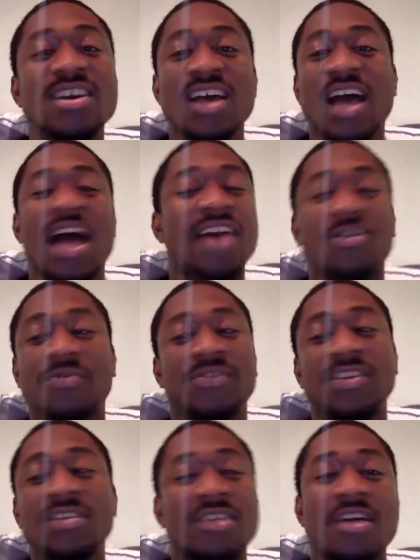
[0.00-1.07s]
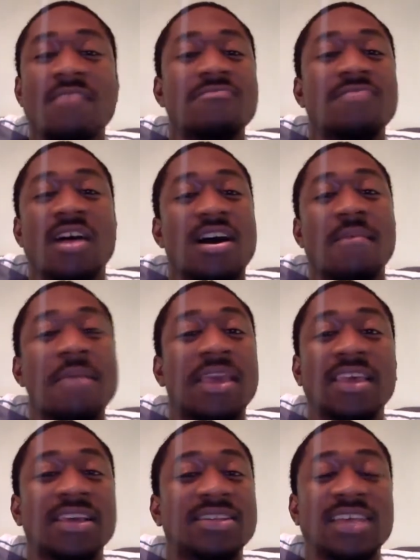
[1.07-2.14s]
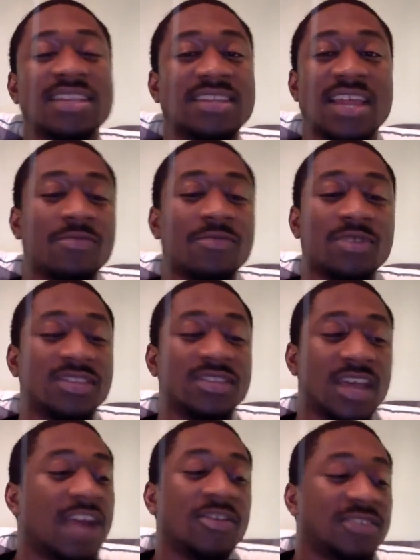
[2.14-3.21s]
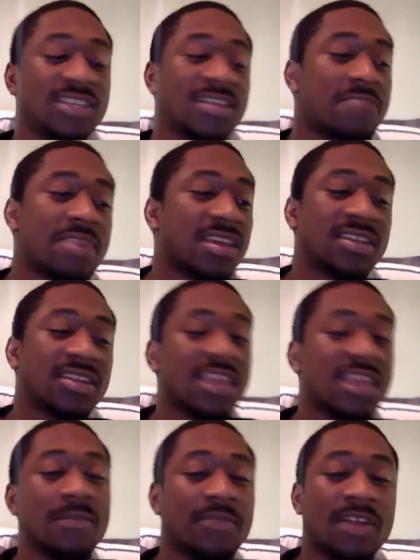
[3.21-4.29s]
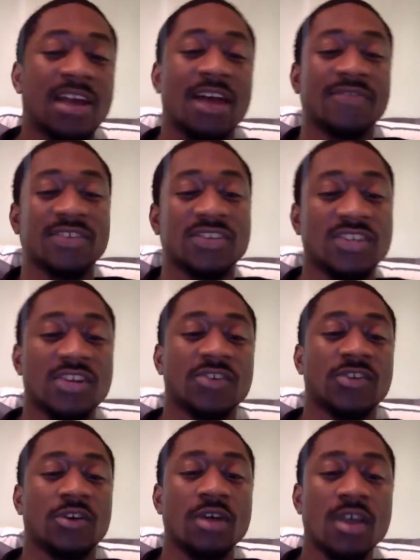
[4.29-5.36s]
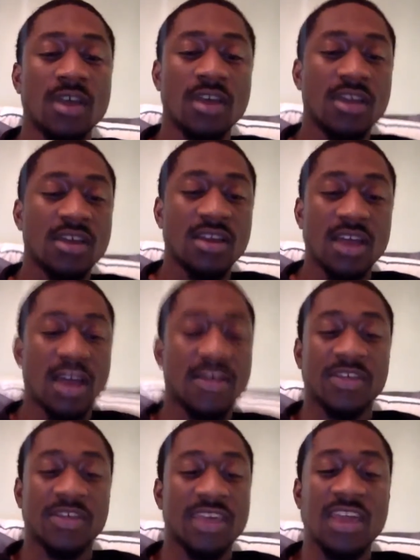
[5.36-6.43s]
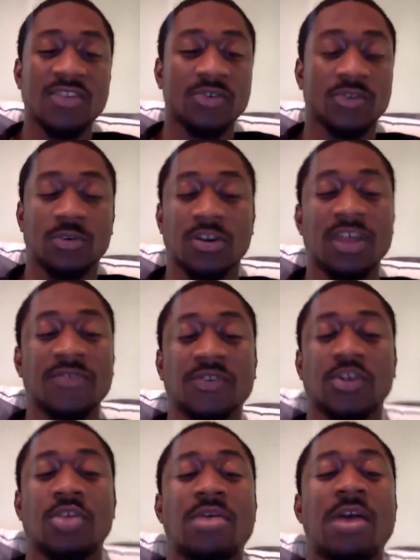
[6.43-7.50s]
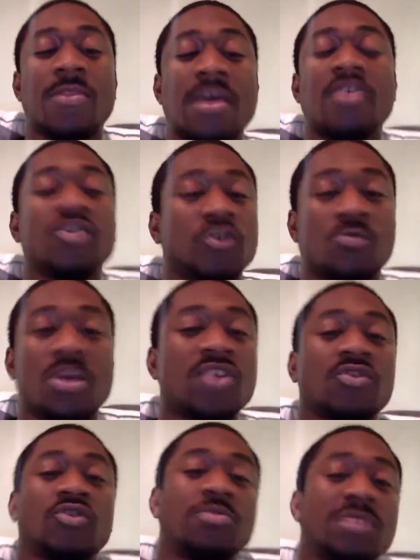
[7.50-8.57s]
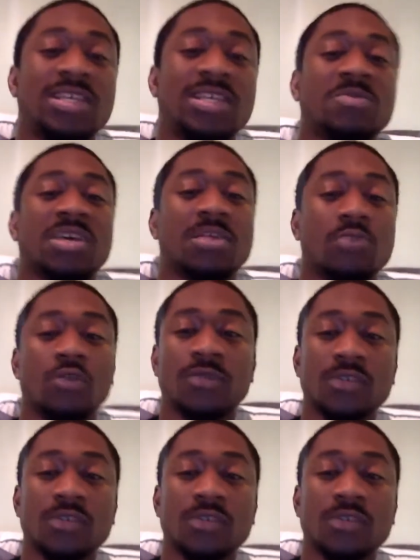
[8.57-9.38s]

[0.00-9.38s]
I don't see them making a dent in I don't see them making a dent in the playoffs this year. So I think the Angels are going to have to turn around. The Mariners and Rangers should be the teams making moves.